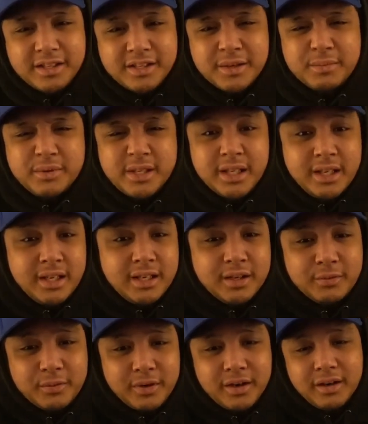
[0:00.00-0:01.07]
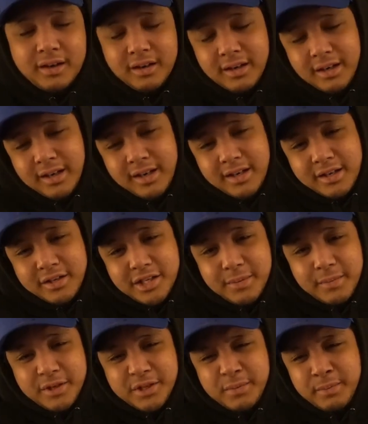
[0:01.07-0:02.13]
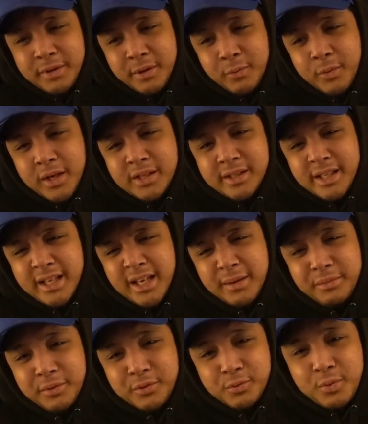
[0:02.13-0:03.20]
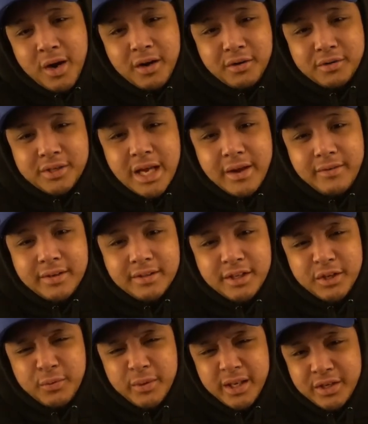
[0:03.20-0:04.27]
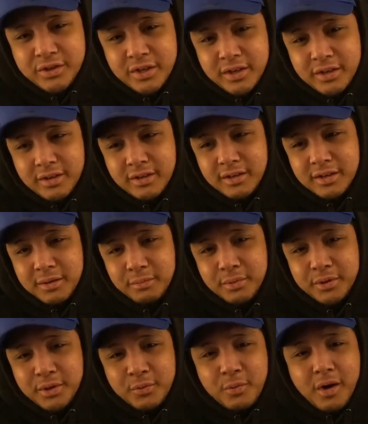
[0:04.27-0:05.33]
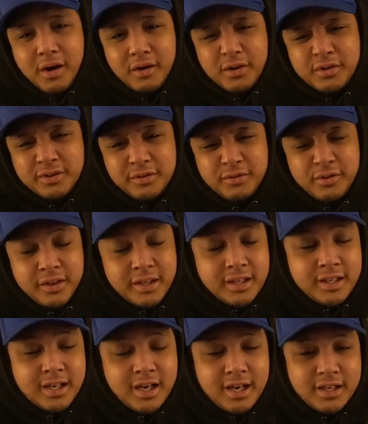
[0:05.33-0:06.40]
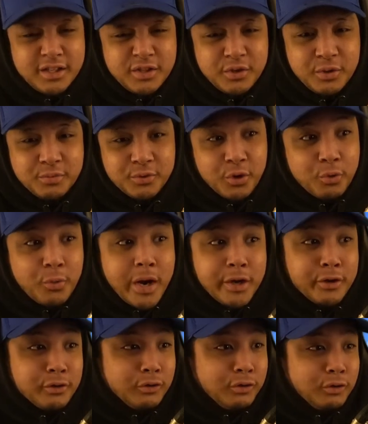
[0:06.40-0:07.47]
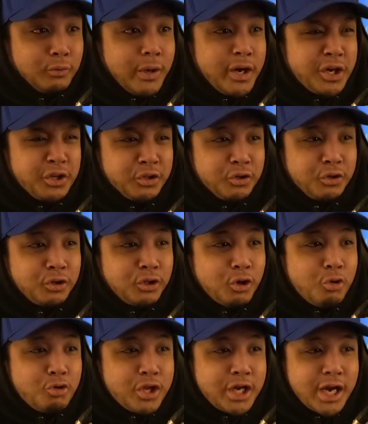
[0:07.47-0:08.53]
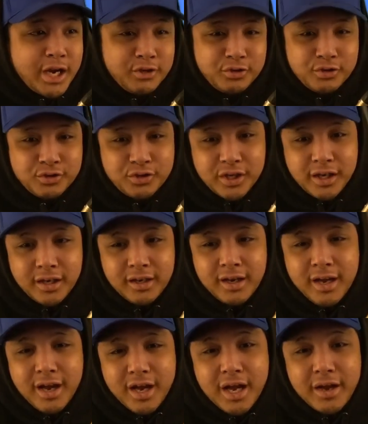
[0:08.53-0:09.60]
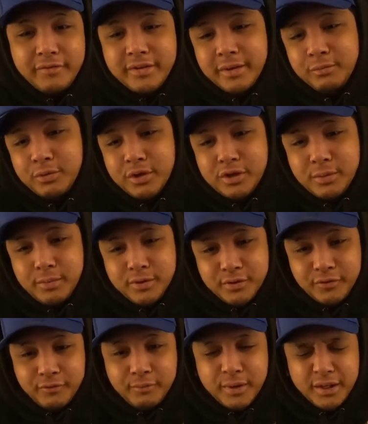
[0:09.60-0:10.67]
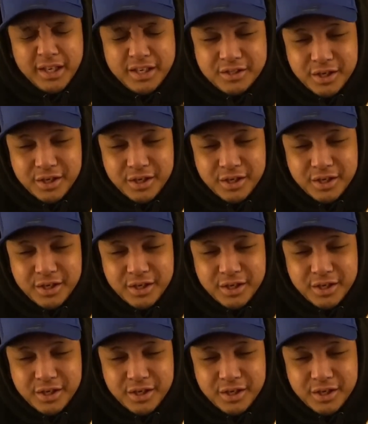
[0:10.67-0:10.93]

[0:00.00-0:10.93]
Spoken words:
at the city? They're at some city where she must have been the one setting up those walkers having dinner with each other, putting walkers in freaking costumes or regular clothing, I should say,